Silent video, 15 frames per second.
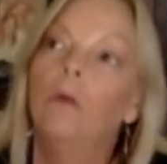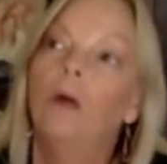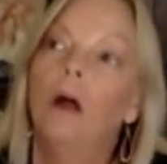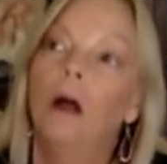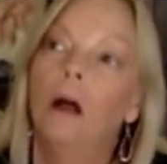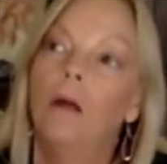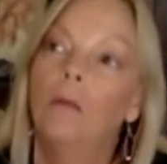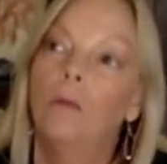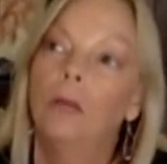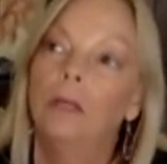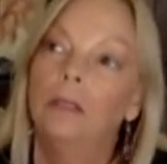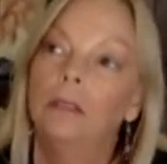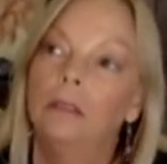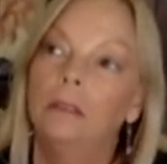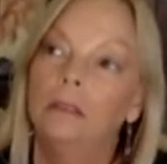
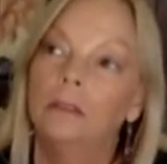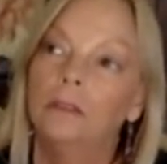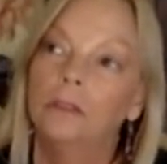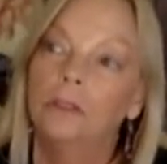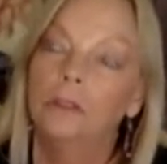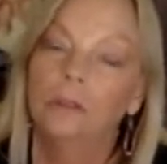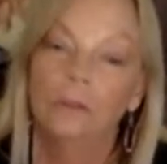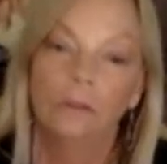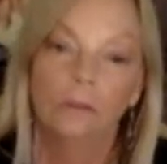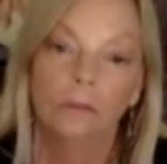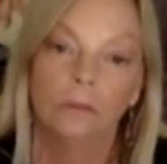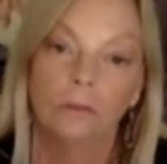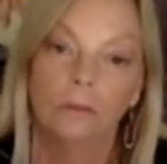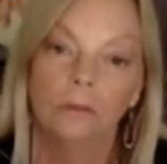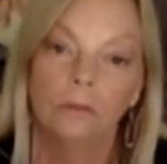1 year
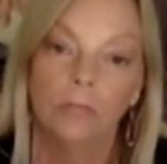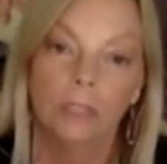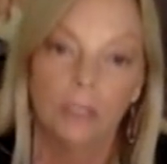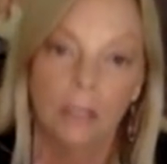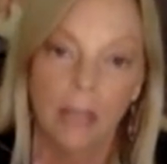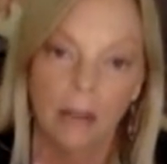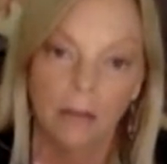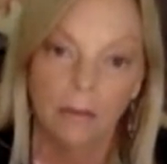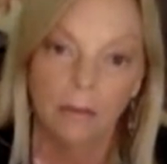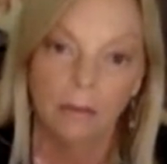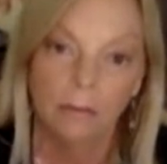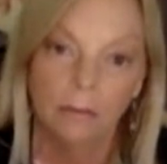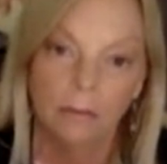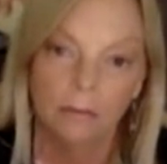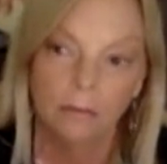to Rich South,
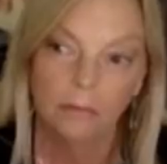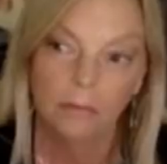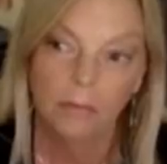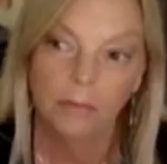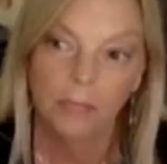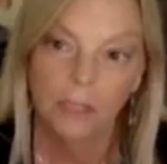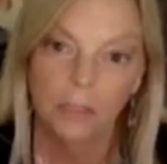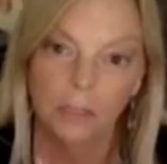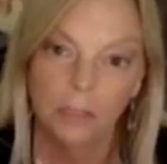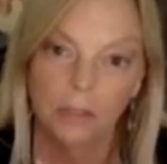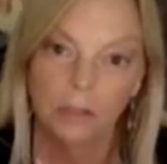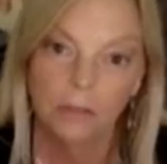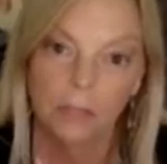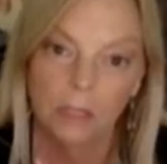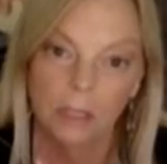my freshman year
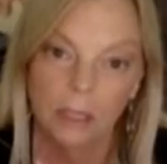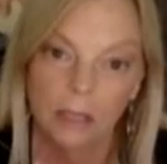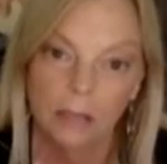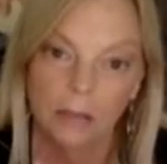to Rich South.